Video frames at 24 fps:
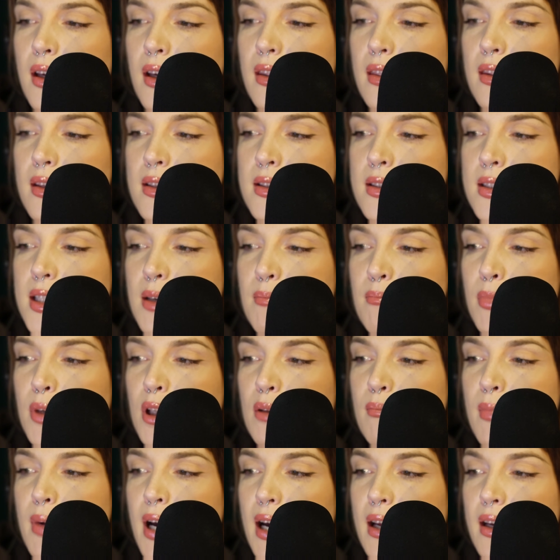The simple
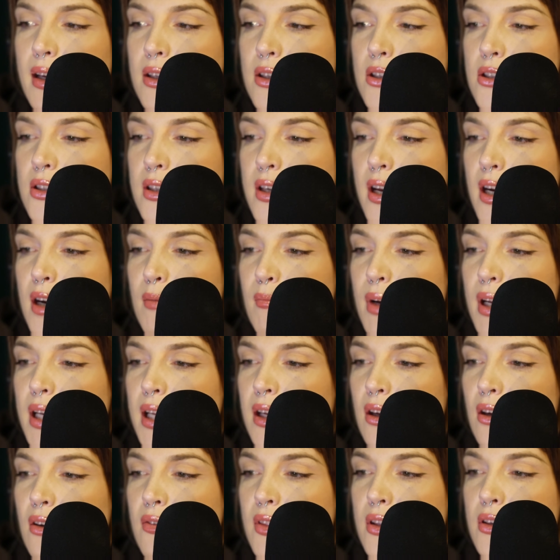marriage ceremony
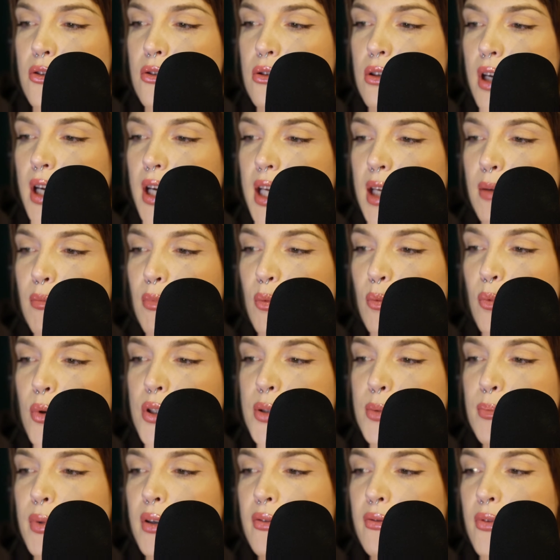of the tribe was
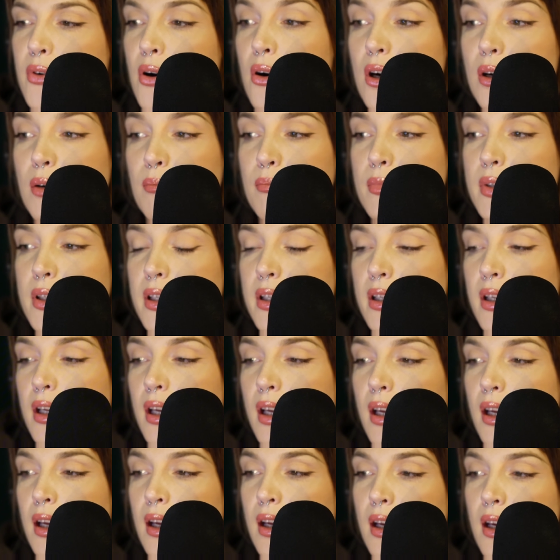performed,
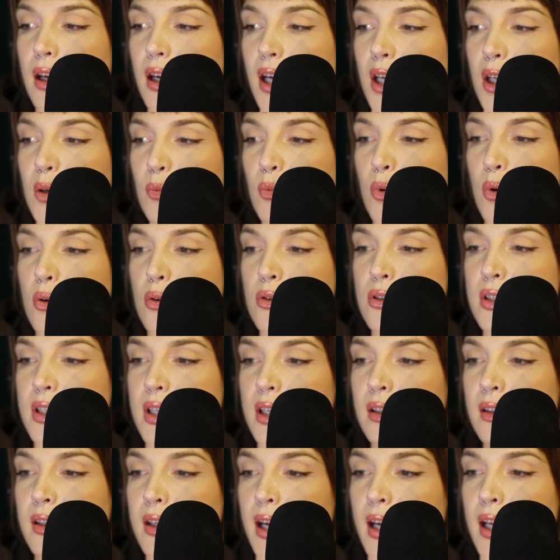and Wolsey
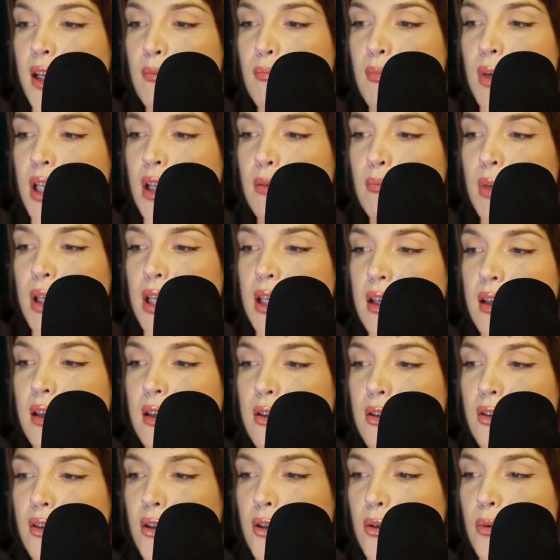led Minnie
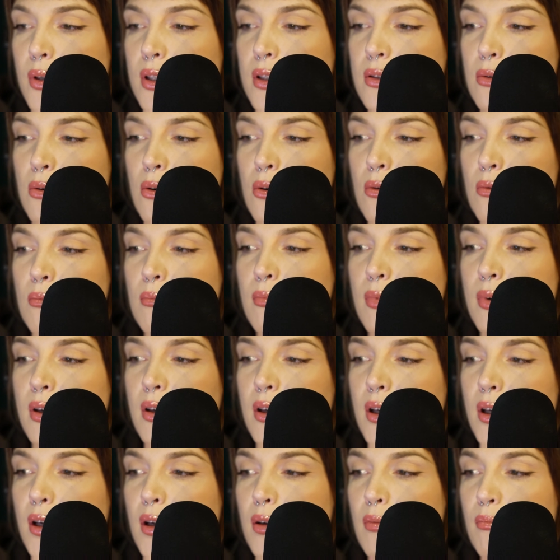to his home,
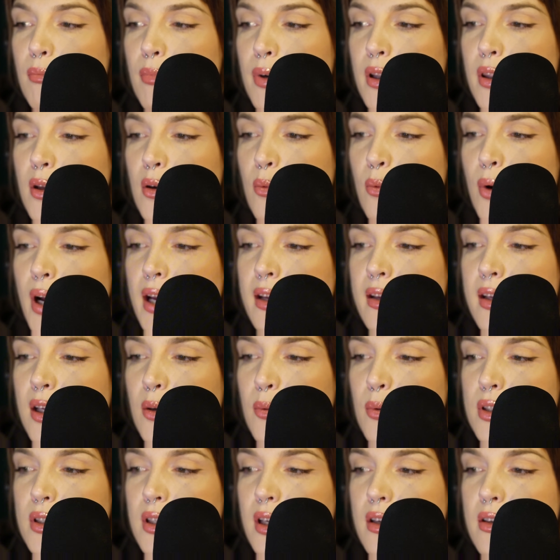but the wedding
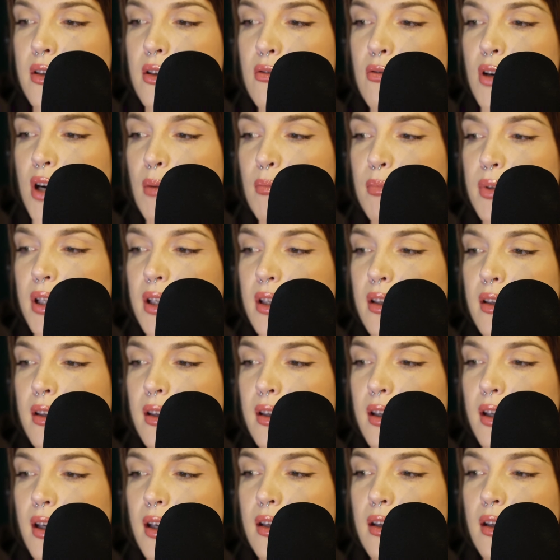was interrupted
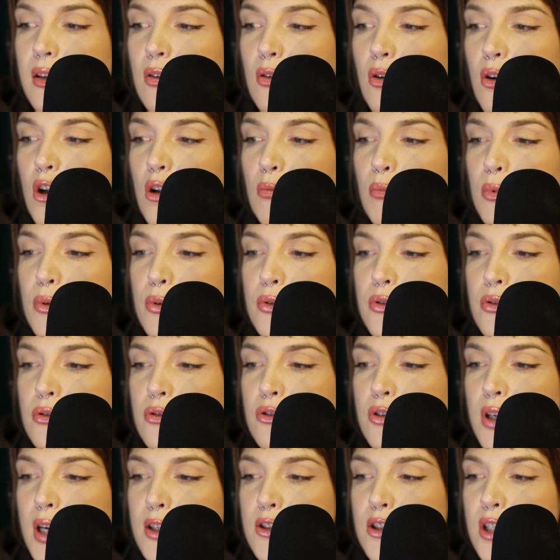in an almost
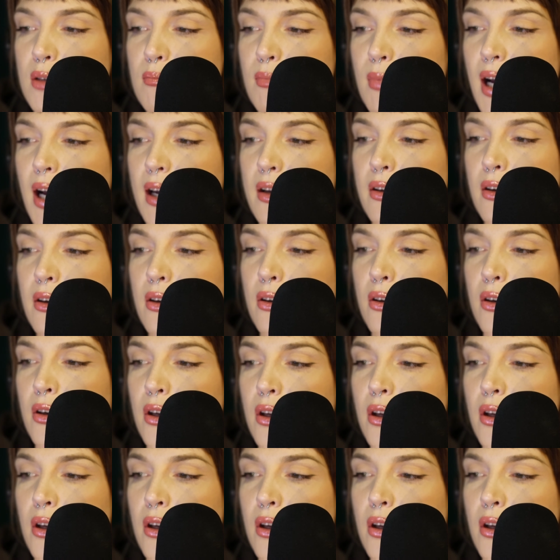tragic manner,